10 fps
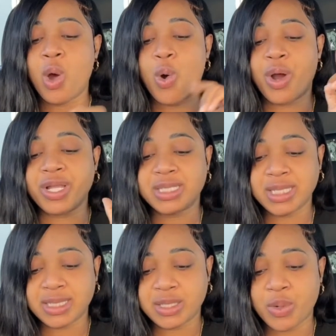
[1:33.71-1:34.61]
or the
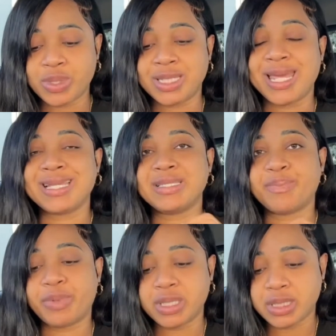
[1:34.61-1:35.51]
6,000
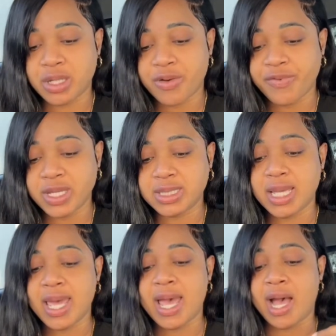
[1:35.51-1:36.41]
express service,
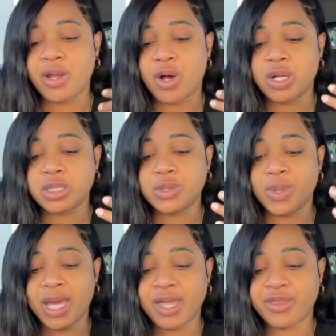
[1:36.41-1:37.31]
and also
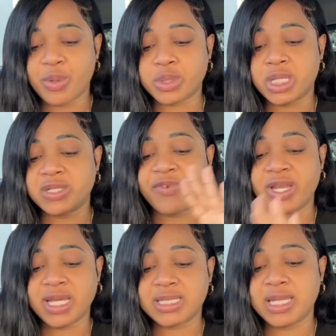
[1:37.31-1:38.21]
$8,000 for
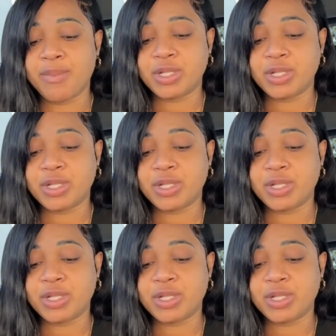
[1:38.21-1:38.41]
next day.